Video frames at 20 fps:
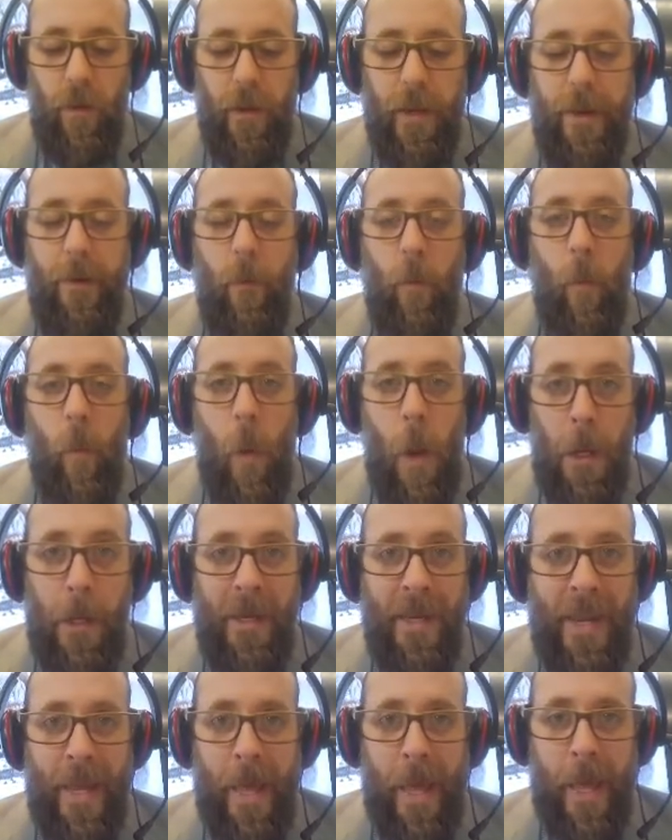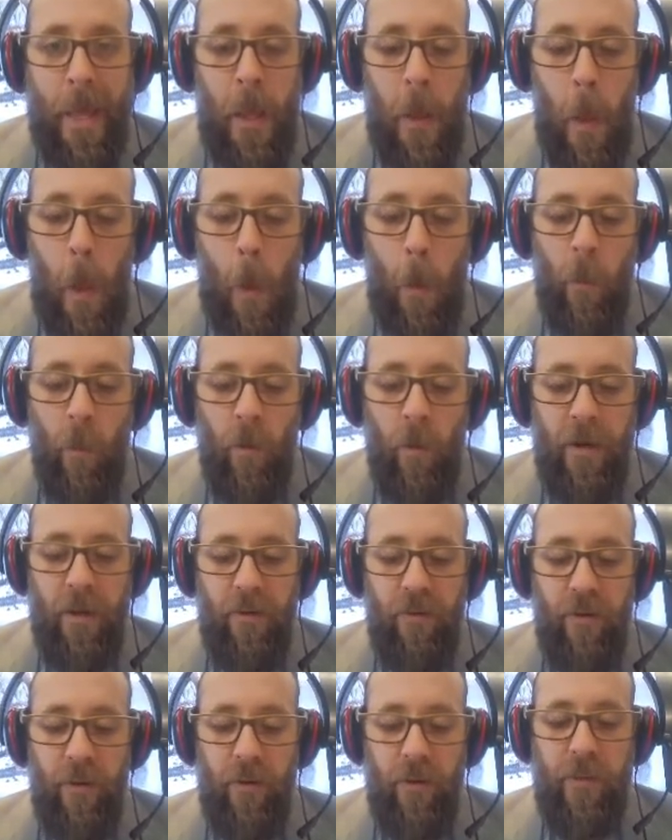in one day what
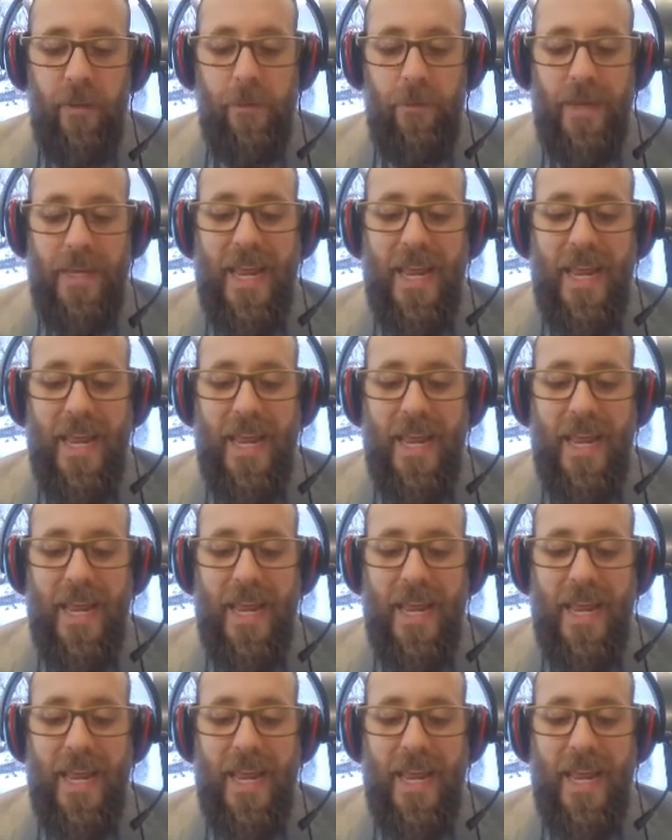it took them